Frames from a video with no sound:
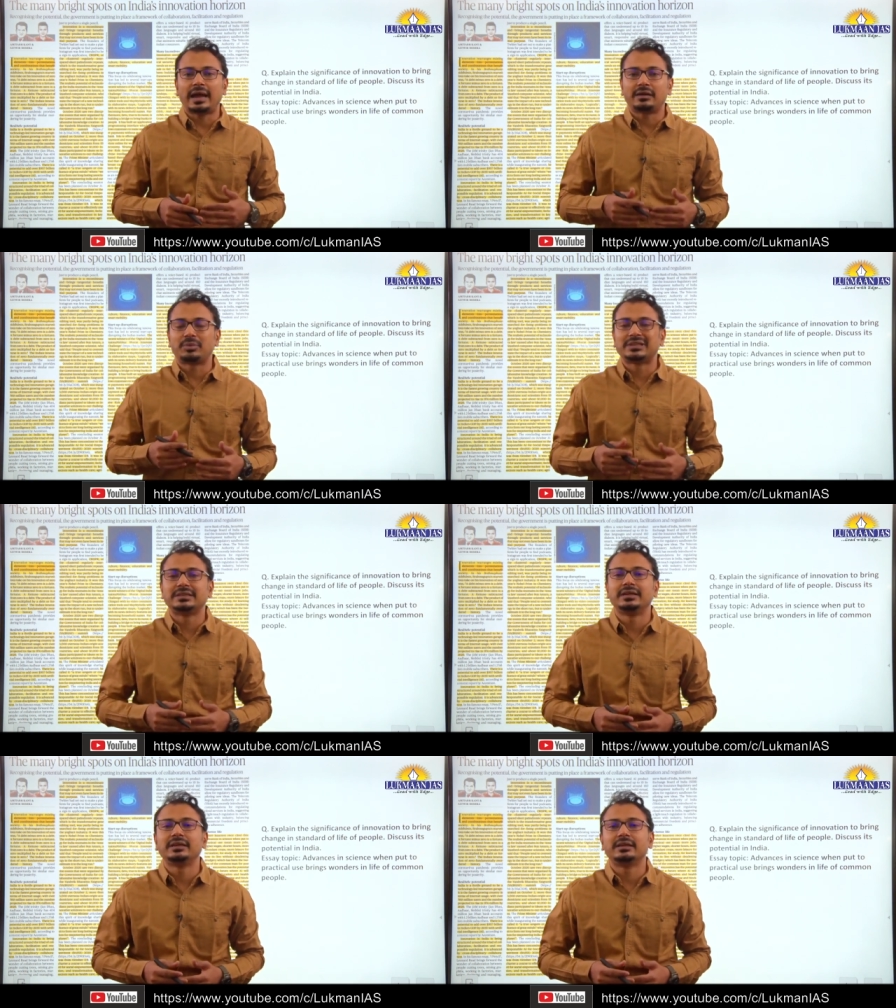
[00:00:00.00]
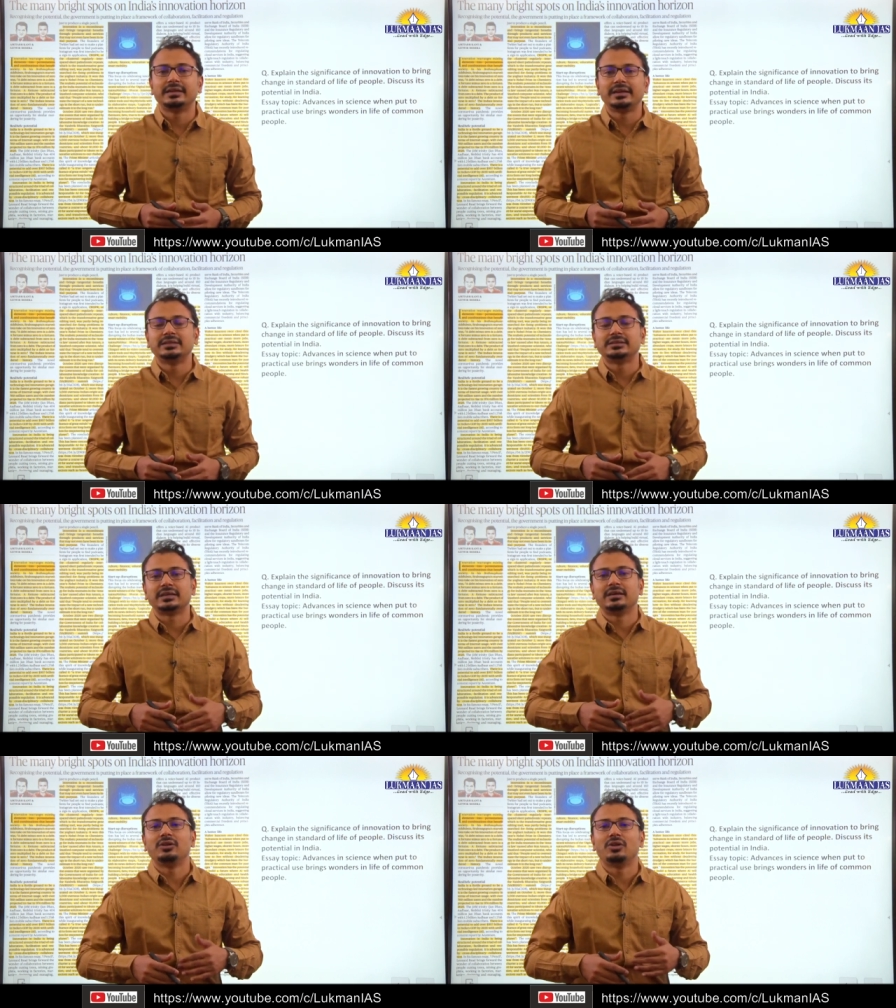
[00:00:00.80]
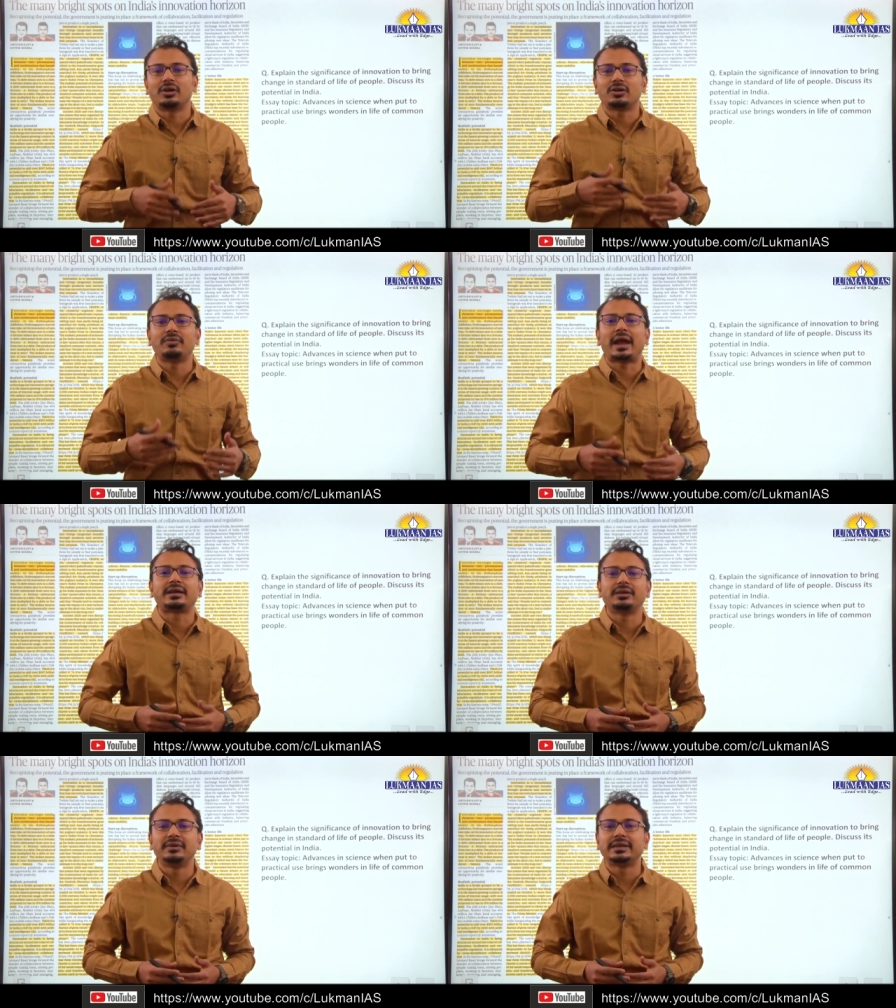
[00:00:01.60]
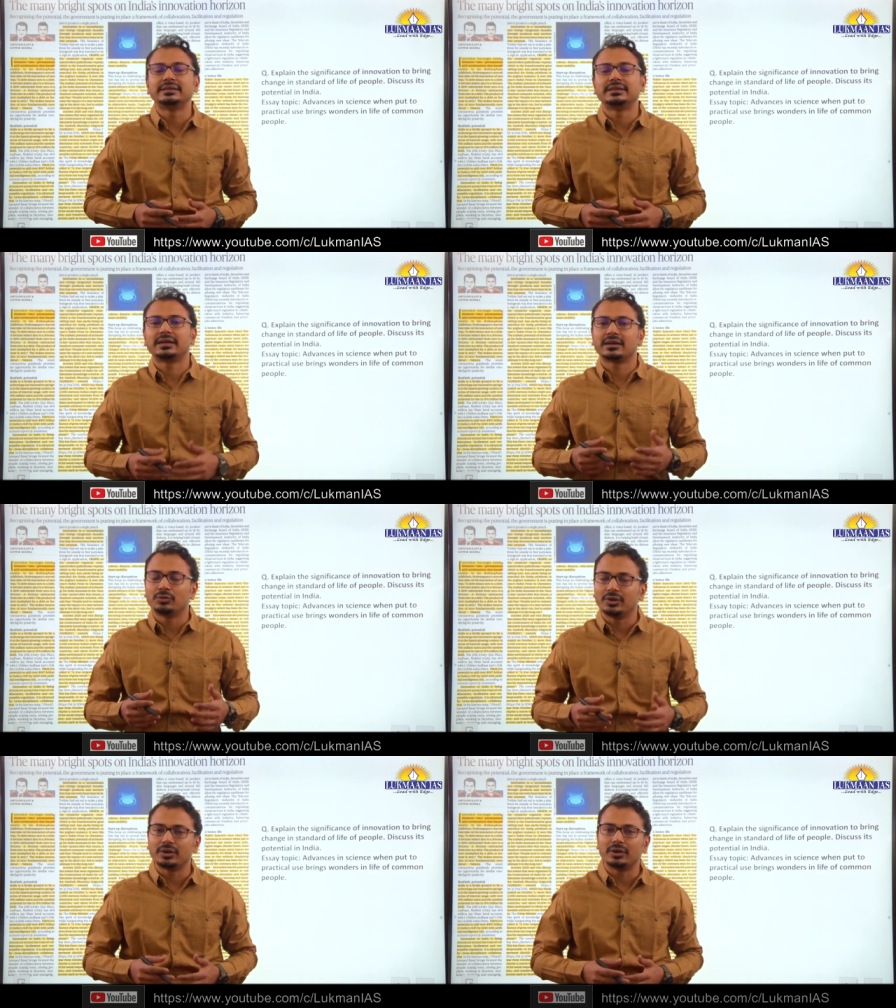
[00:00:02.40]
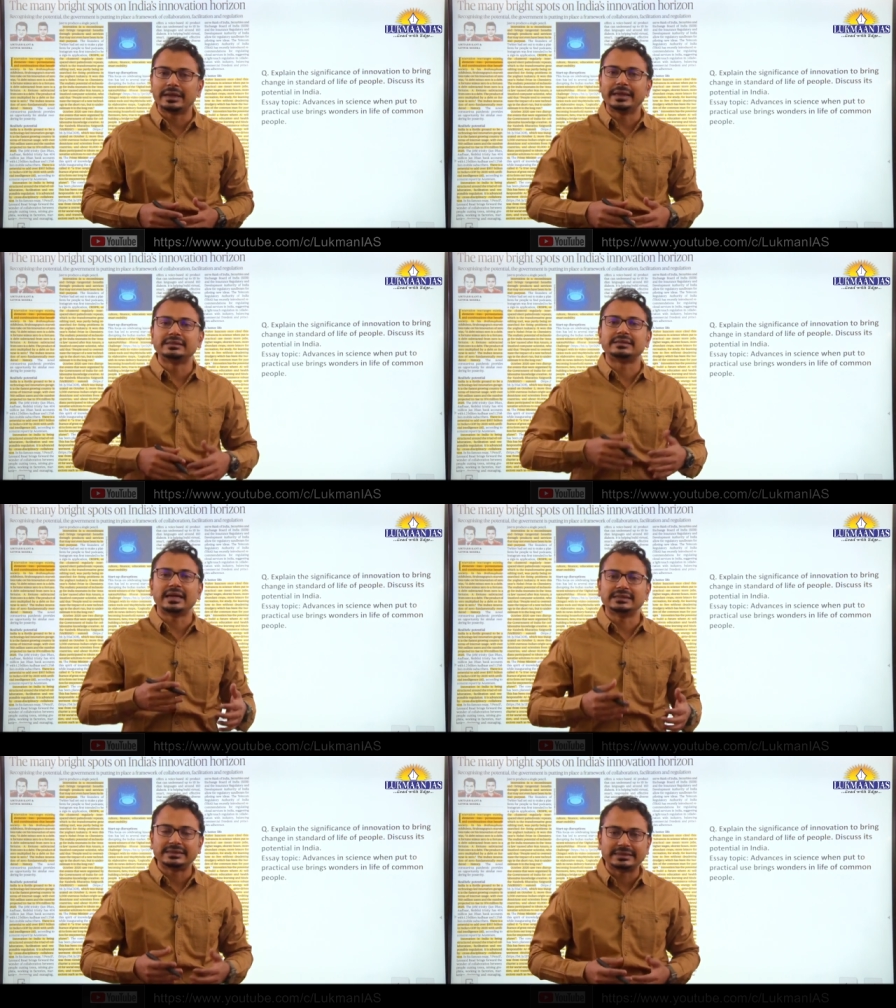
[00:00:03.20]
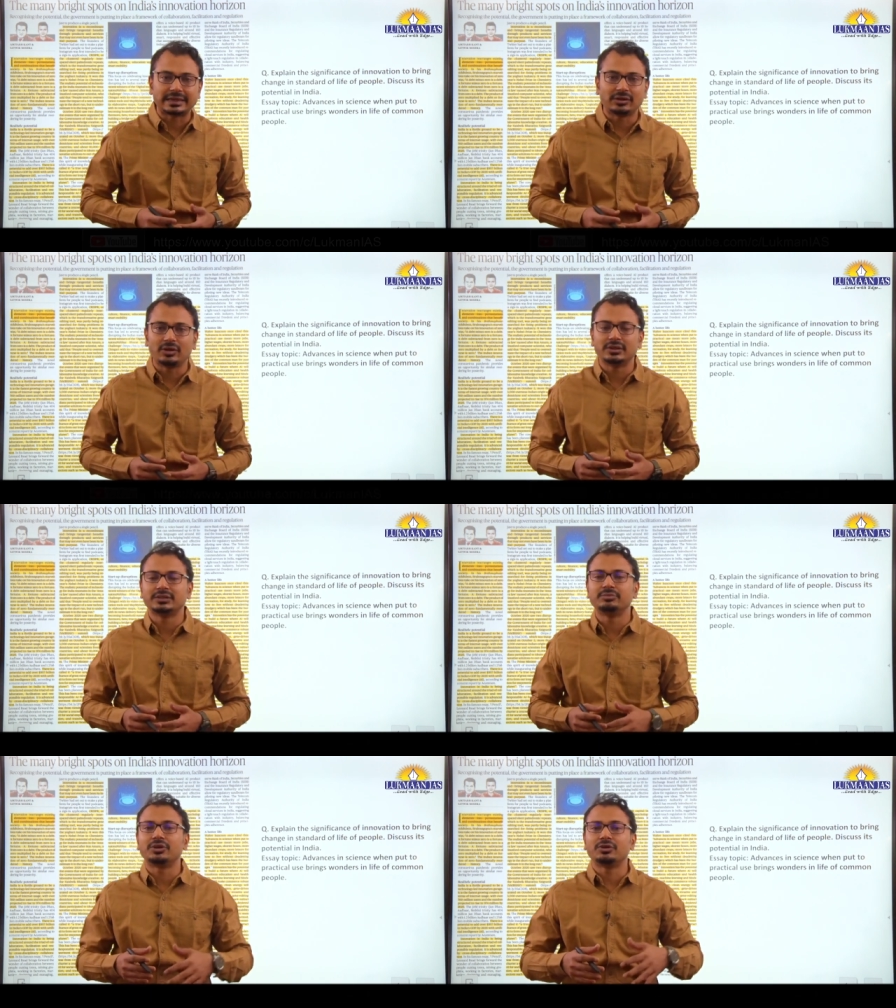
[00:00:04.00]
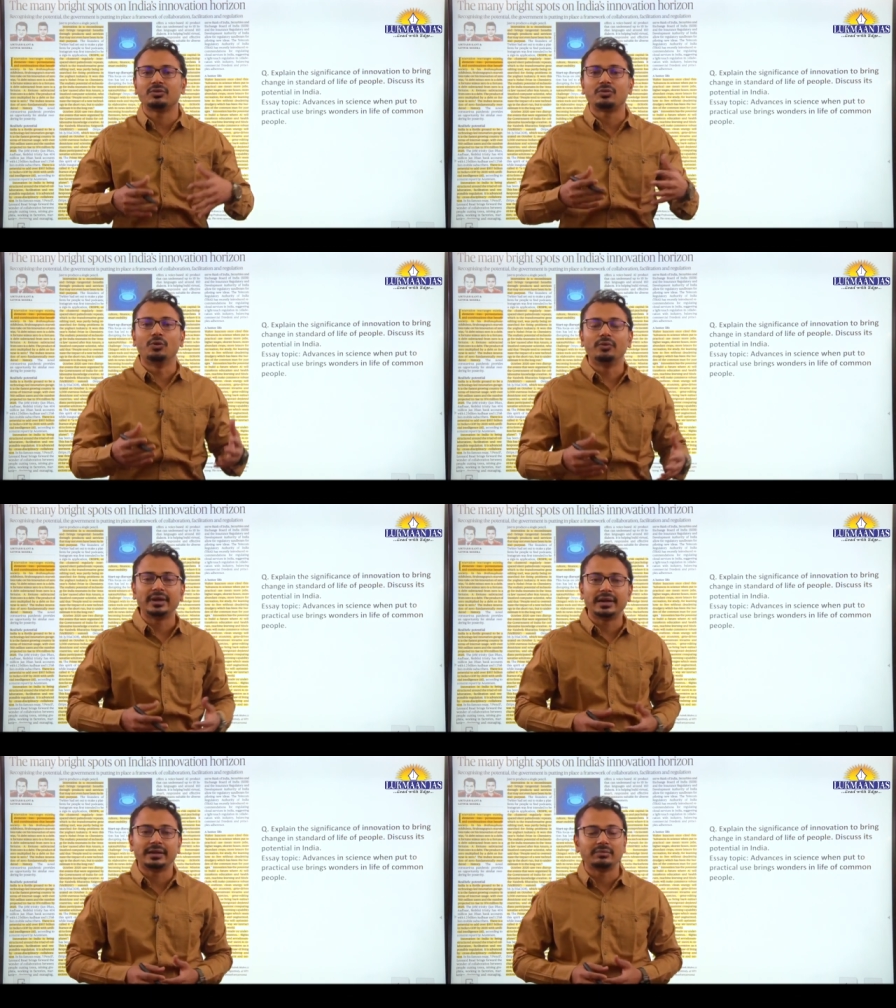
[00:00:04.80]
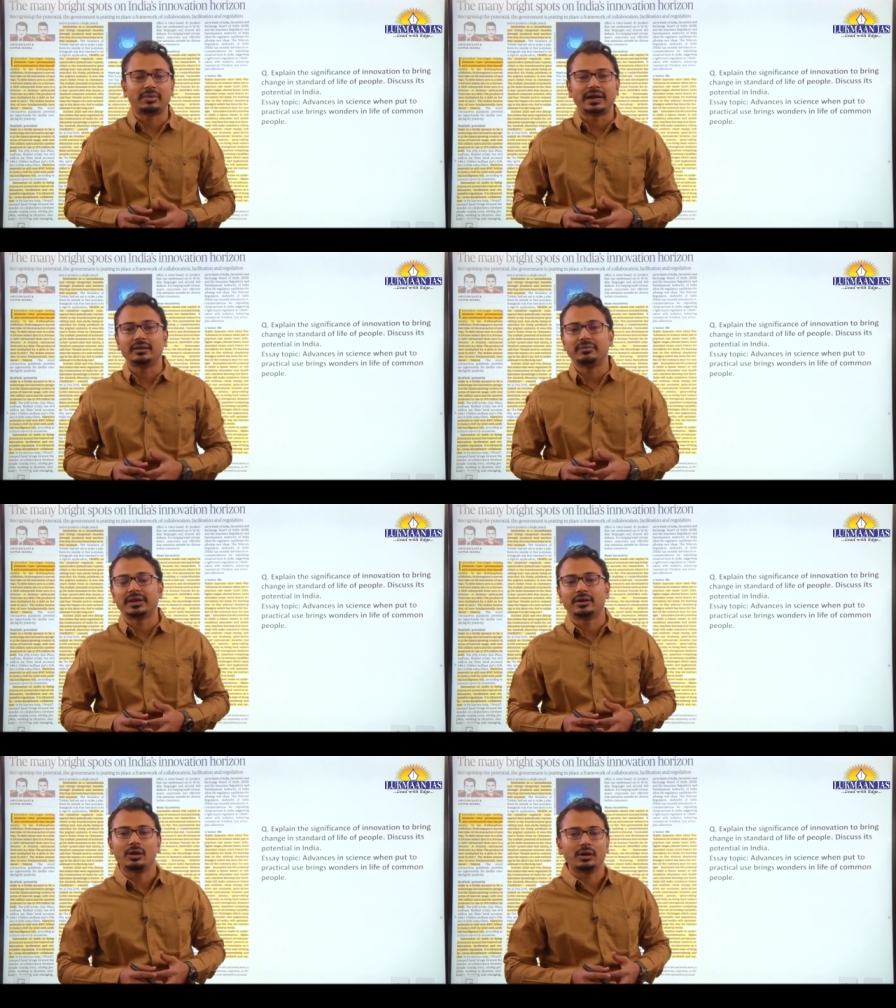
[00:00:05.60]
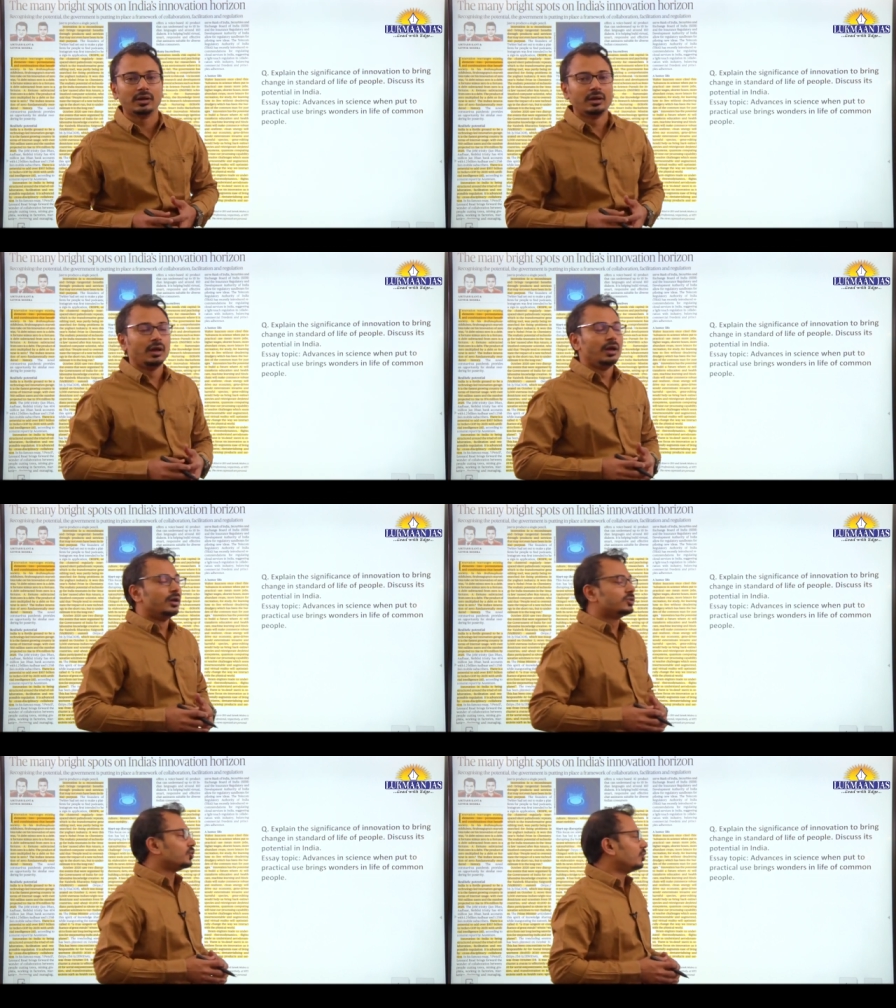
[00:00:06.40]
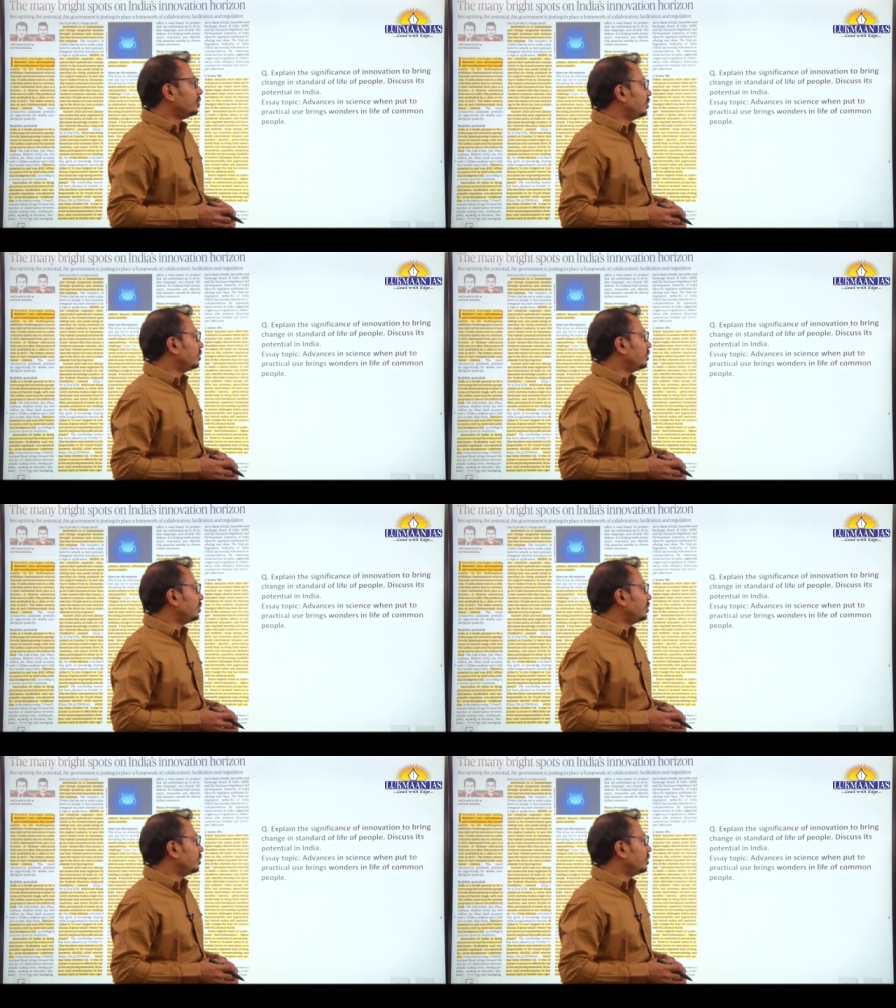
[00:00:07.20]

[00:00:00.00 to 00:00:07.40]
at present there is a lot of activities that are going on in science and technology because of COVID-19 pandemic and all. So,